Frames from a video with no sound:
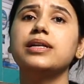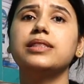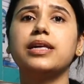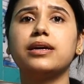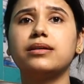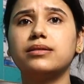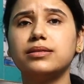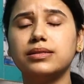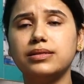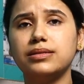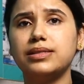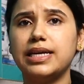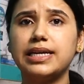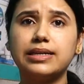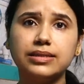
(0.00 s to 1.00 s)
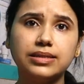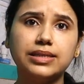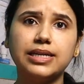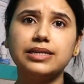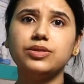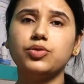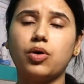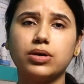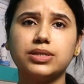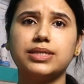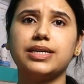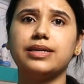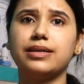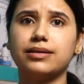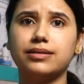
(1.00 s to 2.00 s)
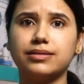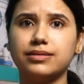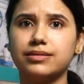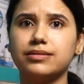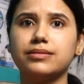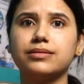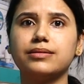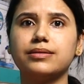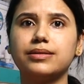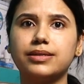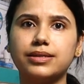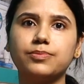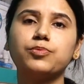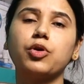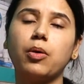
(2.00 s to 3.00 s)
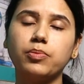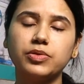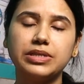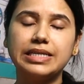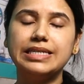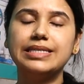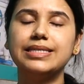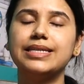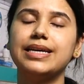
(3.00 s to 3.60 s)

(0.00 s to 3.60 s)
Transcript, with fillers: they, could, they contain toxic uh, properties.